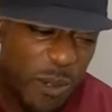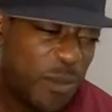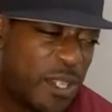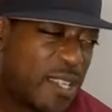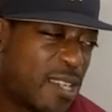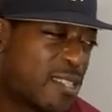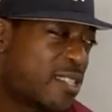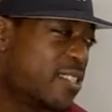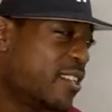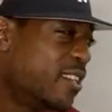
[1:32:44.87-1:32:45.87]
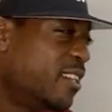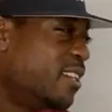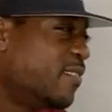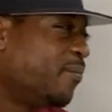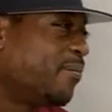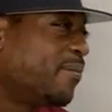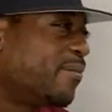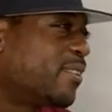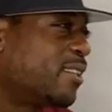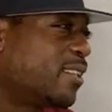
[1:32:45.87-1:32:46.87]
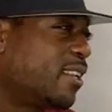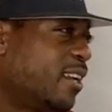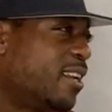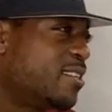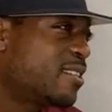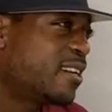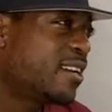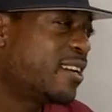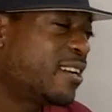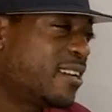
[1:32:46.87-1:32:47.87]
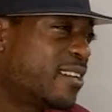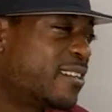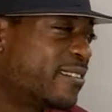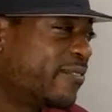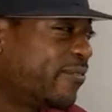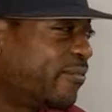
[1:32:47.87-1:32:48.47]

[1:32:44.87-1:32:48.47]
will be tested. Yeah, that's the